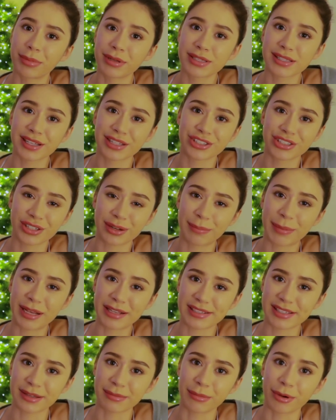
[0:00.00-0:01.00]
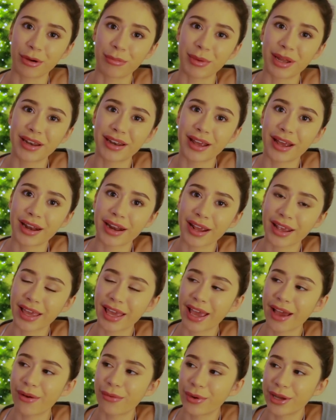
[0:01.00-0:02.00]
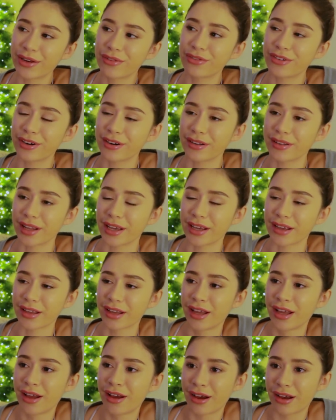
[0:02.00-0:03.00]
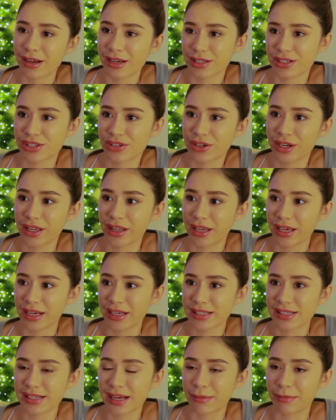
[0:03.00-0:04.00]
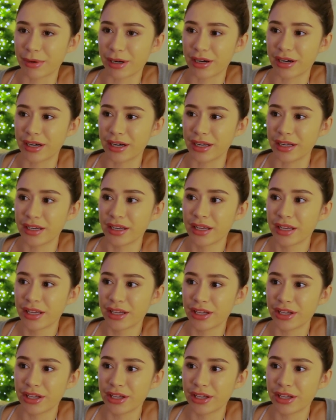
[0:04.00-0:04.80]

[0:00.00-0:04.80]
but such an amazing moment, and I can't wait for like Australia summer and,